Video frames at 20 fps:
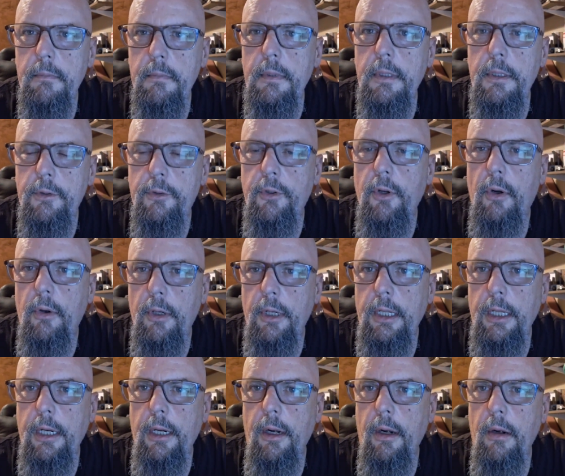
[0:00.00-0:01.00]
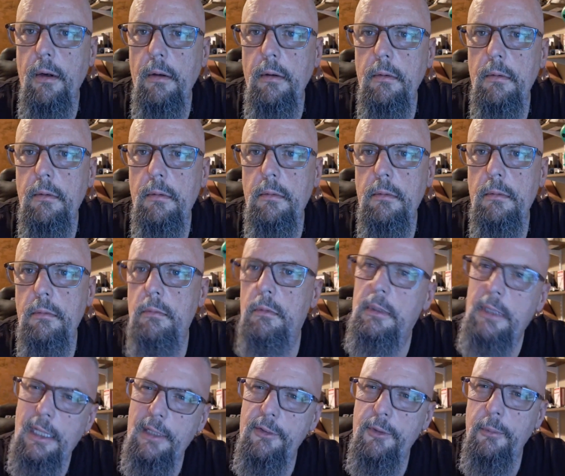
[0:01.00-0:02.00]
is already here? Would
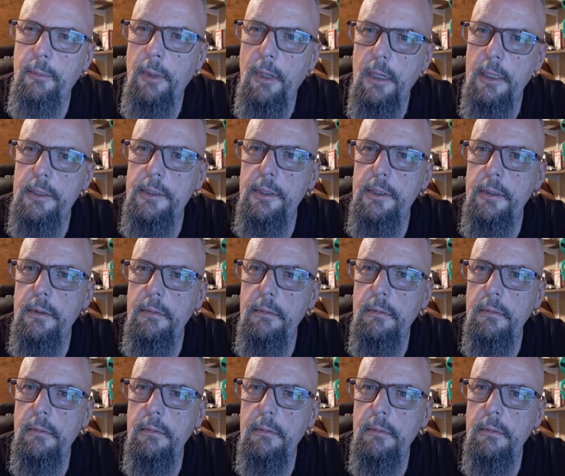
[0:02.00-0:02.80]
that surprise you?